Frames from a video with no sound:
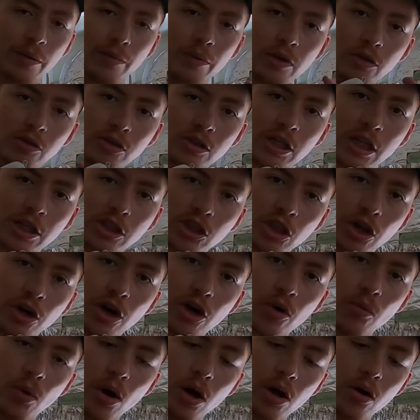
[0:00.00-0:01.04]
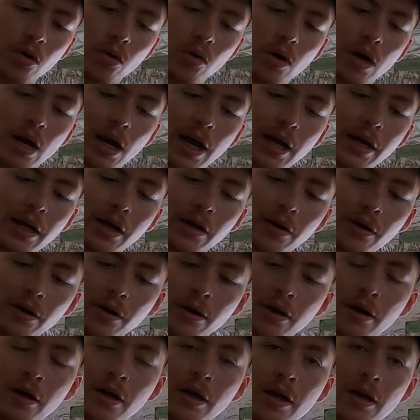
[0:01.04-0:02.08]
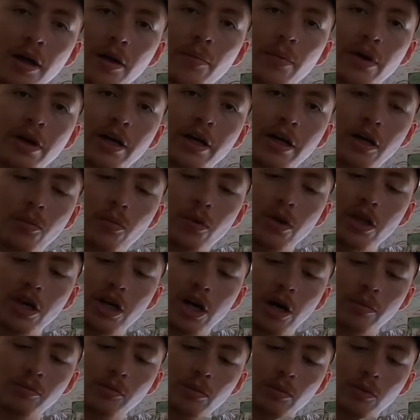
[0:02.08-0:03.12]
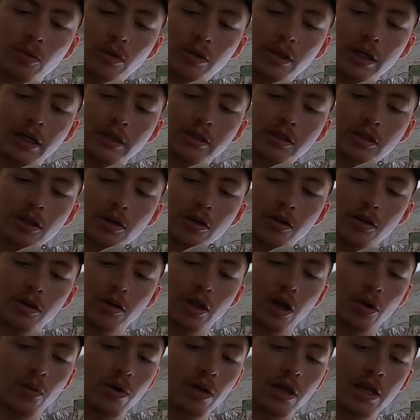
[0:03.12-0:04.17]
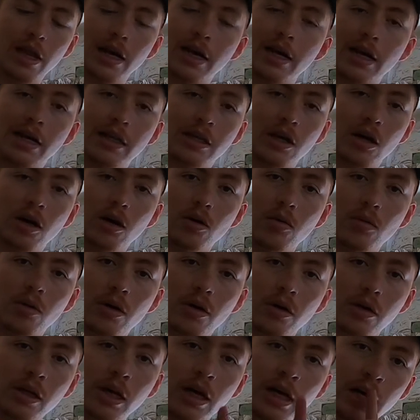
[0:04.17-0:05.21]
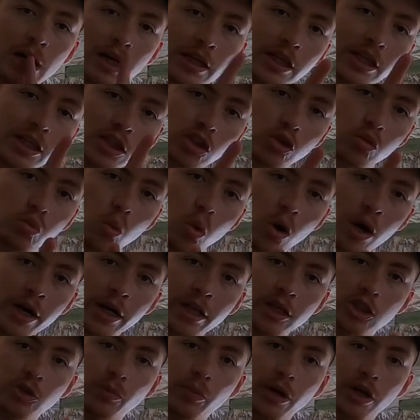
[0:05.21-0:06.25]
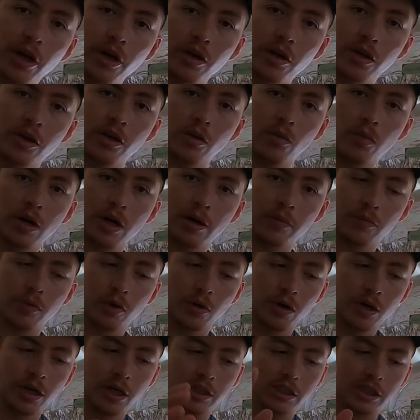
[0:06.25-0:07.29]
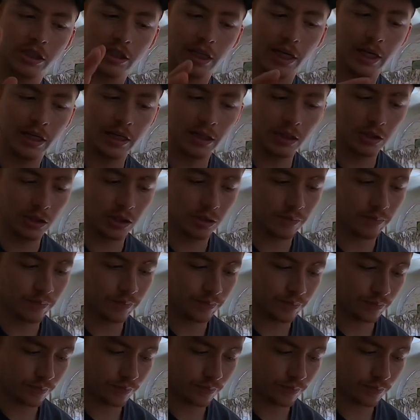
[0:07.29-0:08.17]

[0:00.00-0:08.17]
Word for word: I've been using that Jerry Rago Glideator. They're getting really comfortable with that sucker, and they really like it at the aqueduct. This is 1 inch bigger than the one I'm throwing. It's a 10-inch.